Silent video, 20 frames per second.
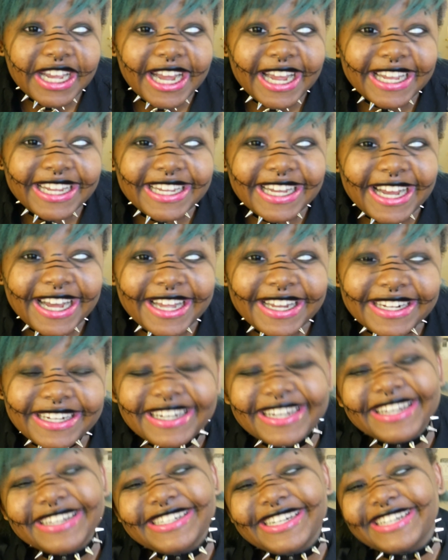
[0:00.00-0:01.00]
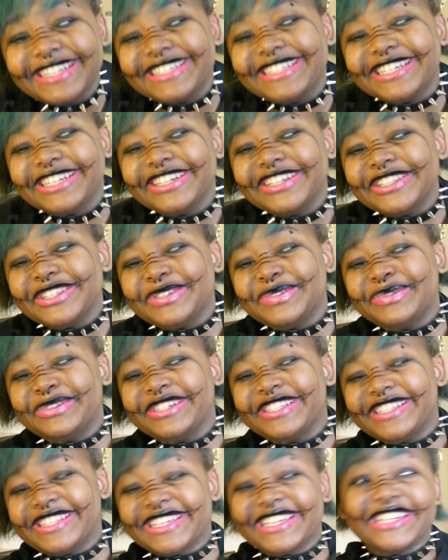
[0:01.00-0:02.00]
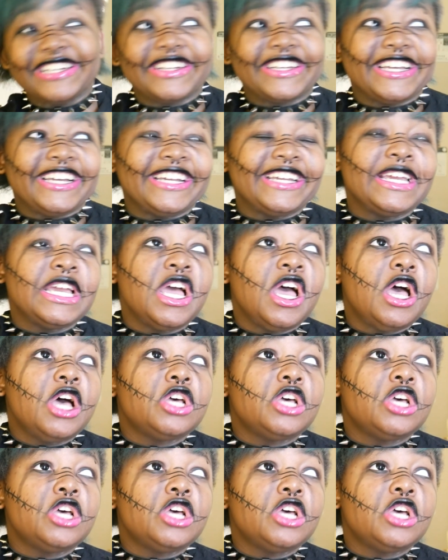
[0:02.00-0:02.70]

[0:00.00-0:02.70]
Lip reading: I gotta tell you this one thing, okay?